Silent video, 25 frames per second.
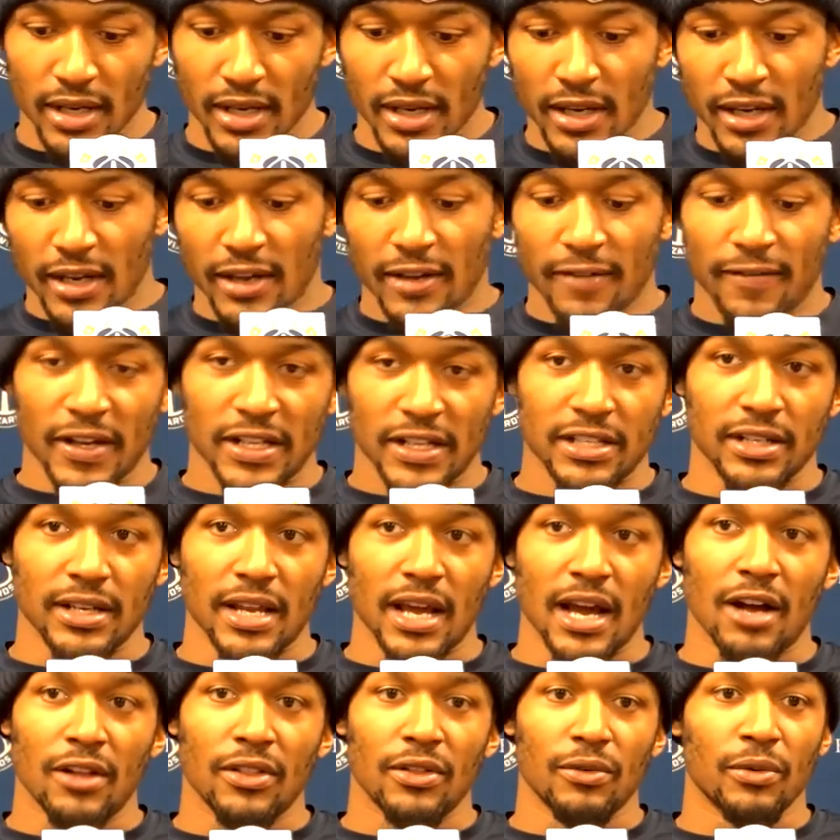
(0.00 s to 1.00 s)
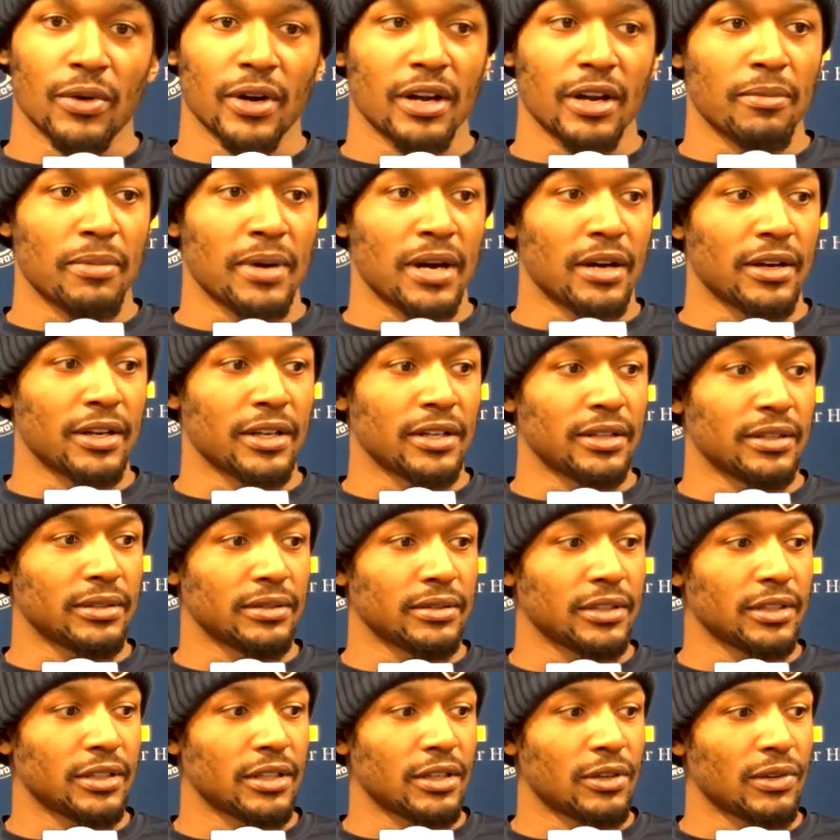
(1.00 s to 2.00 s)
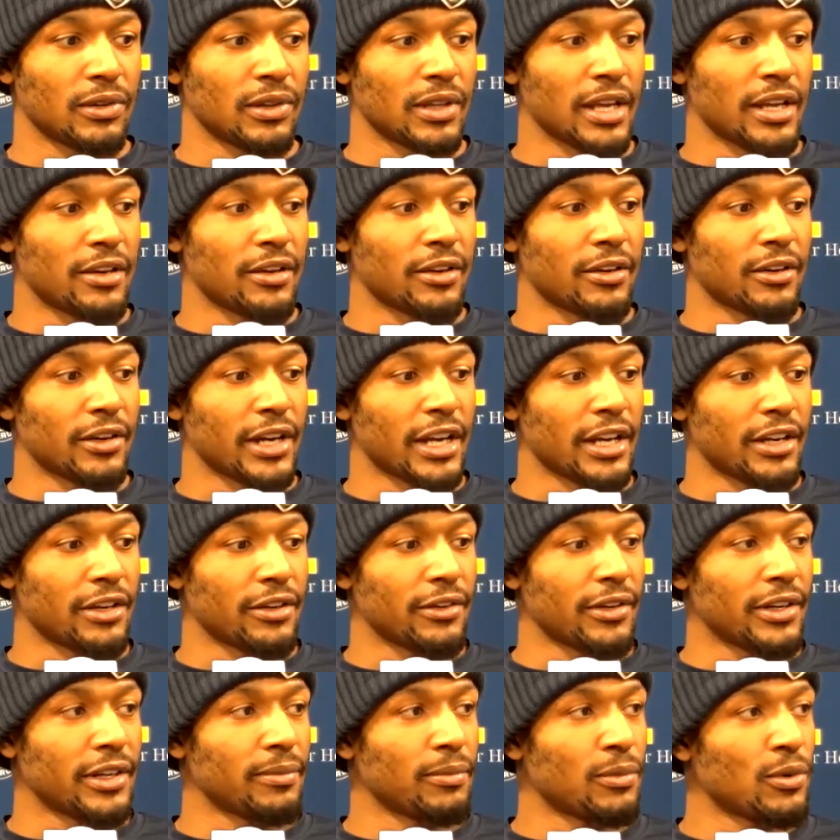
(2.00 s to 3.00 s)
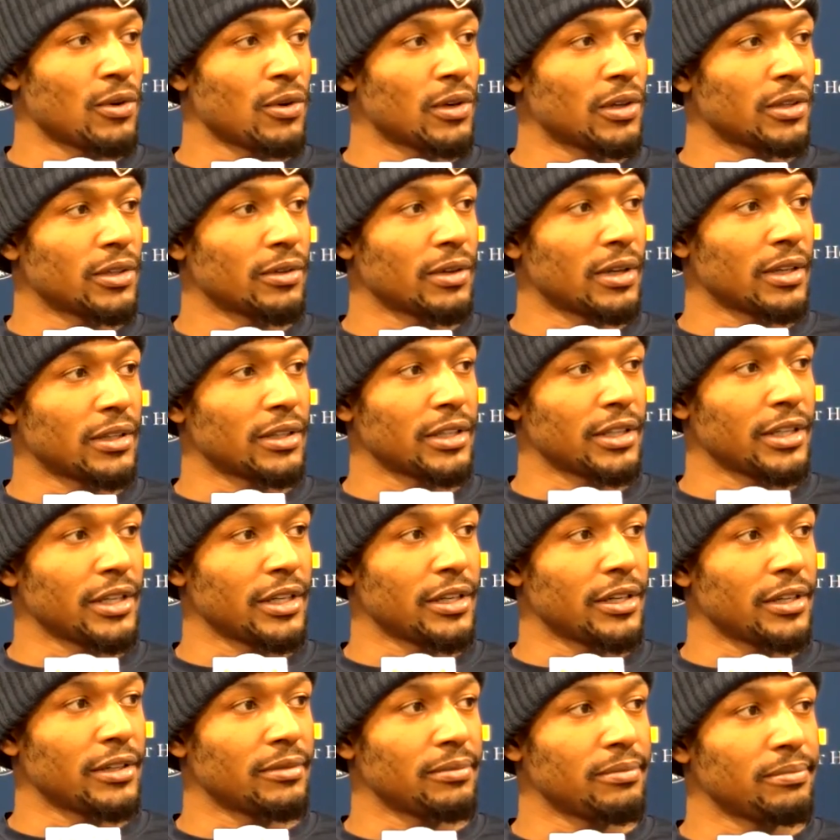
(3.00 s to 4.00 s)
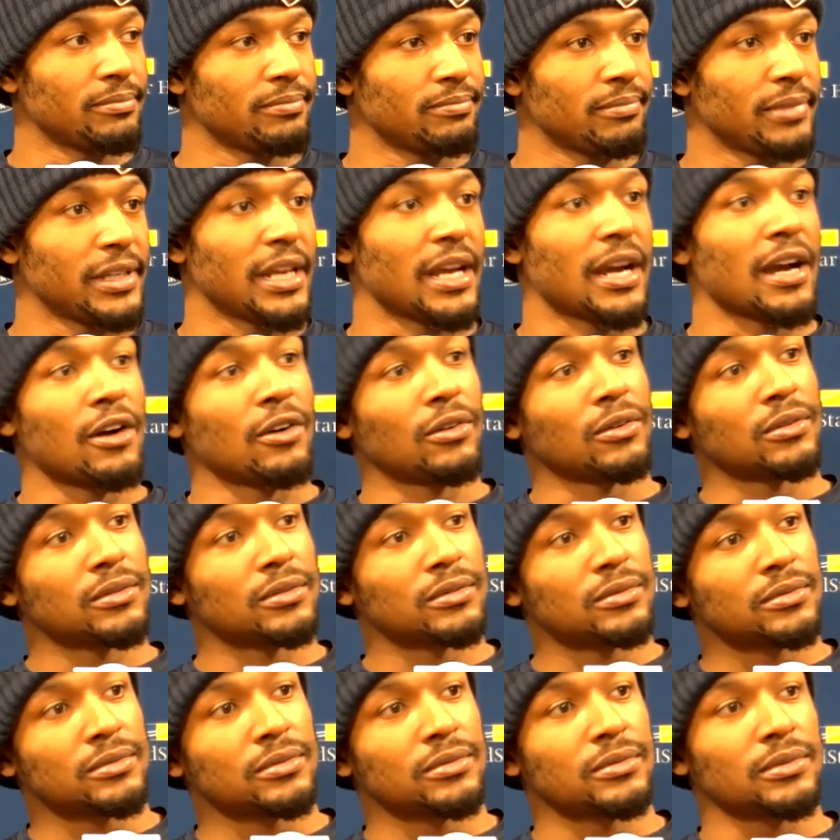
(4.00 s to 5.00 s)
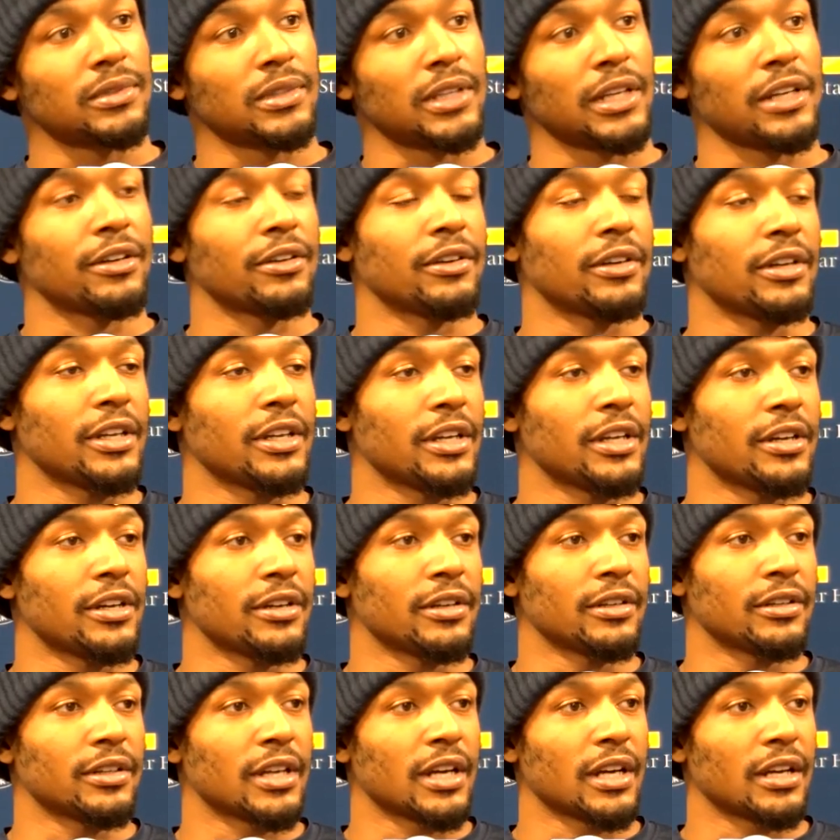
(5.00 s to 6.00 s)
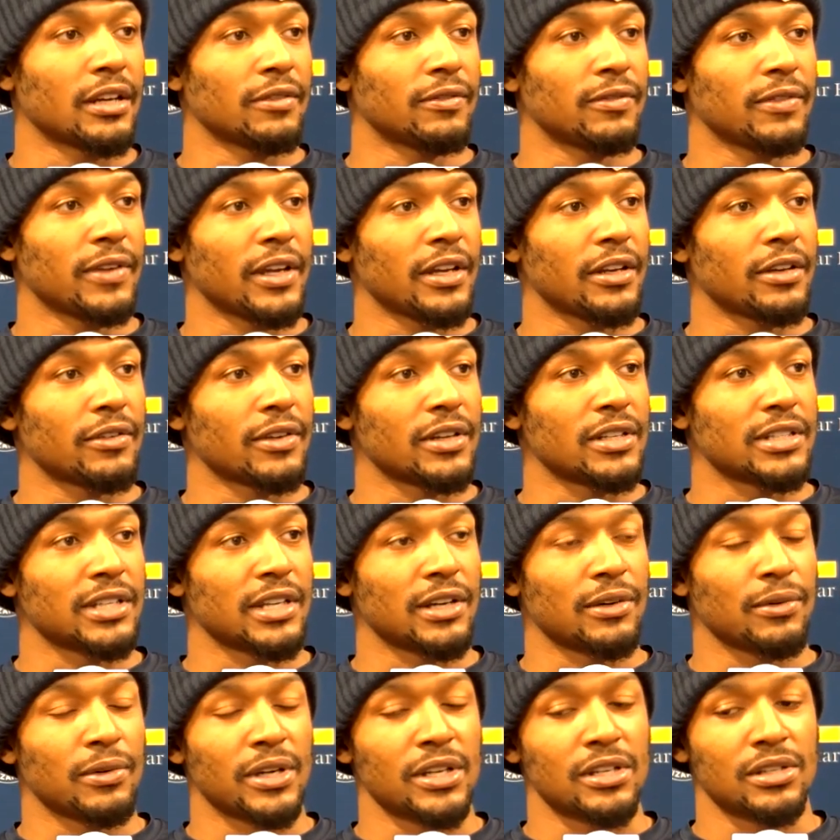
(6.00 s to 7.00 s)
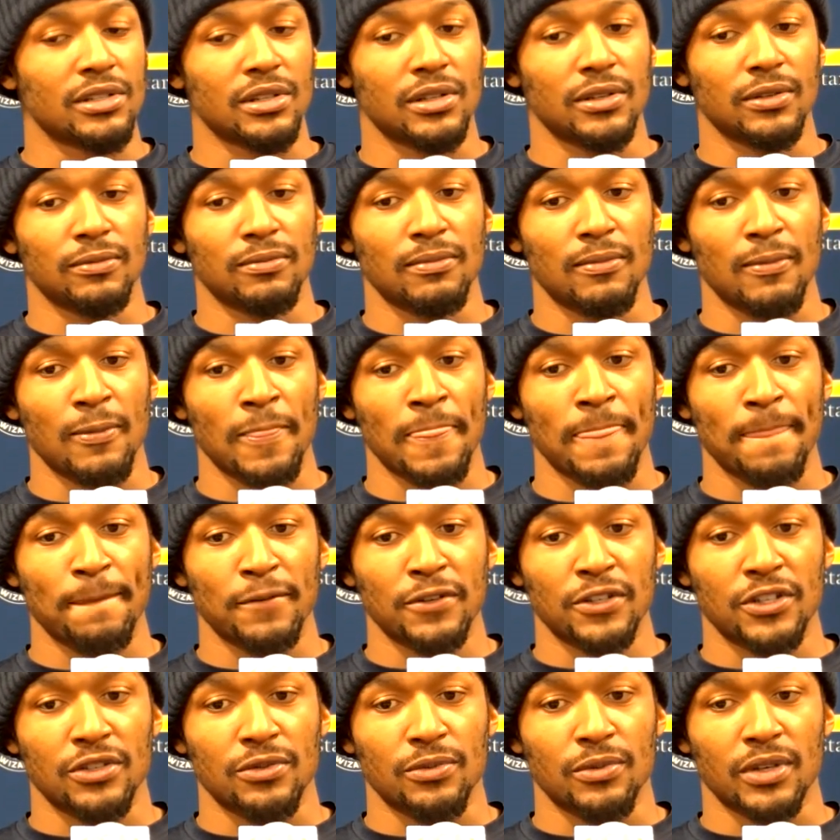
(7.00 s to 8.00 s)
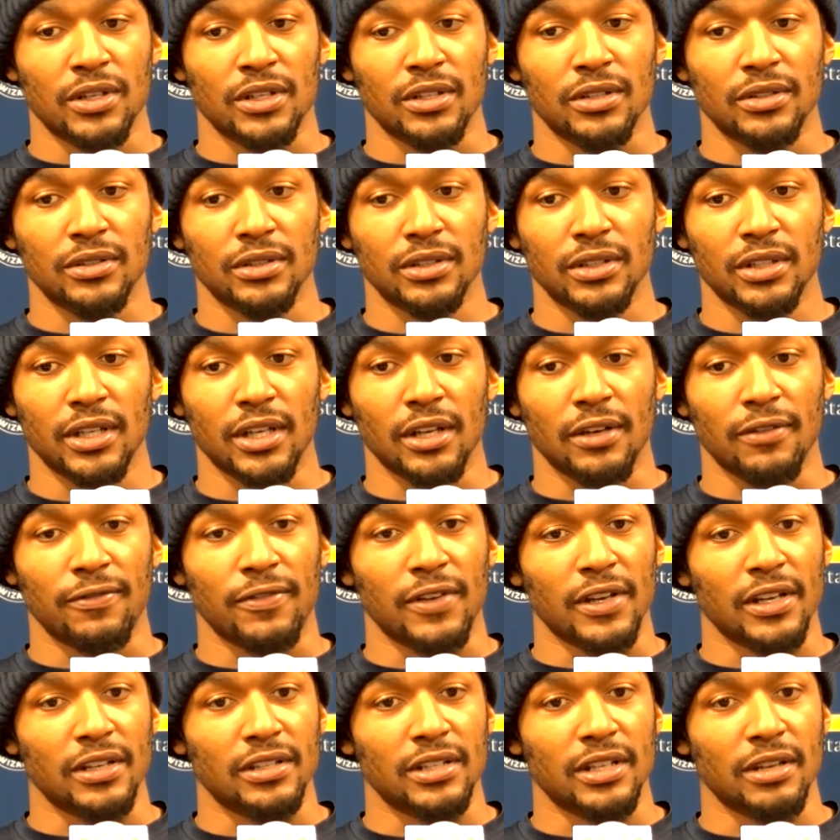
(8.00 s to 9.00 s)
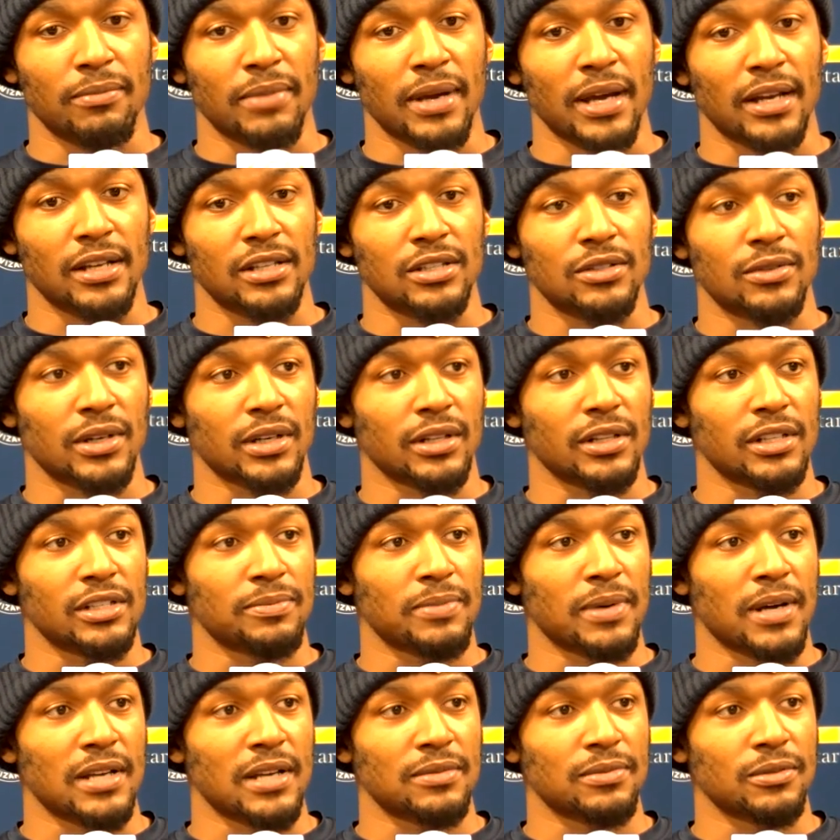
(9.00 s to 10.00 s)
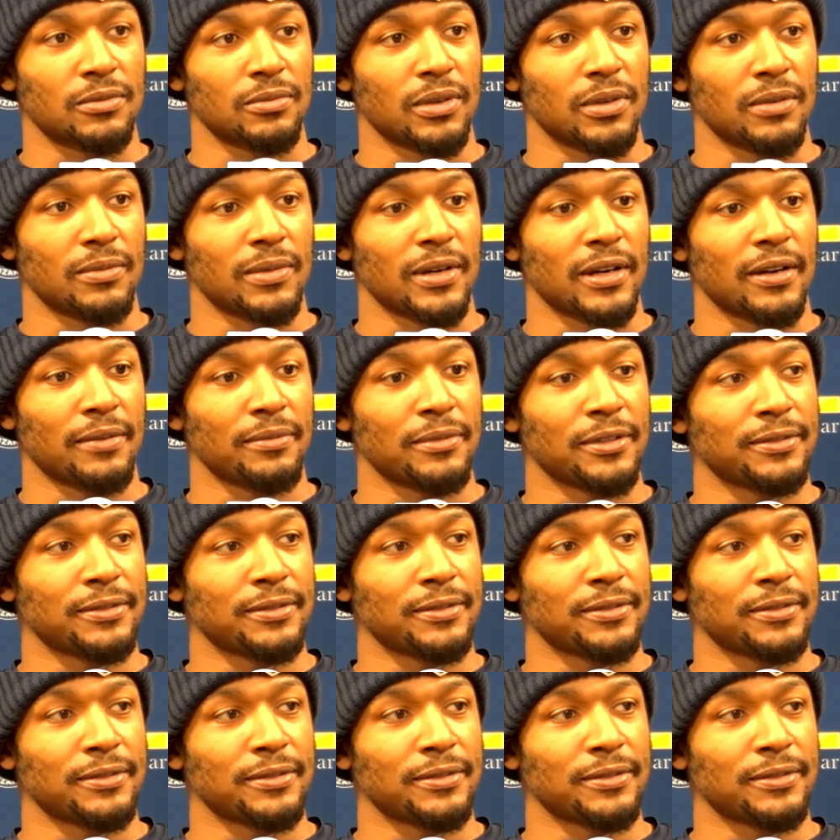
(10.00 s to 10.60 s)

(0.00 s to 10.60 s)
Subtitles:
fix it now than worry about it, you know, later or hinder it more throughout the year and be out later in the year and kind of hinder us that way. So just want to get it fixed, get back as quickly as possible, put it behind me.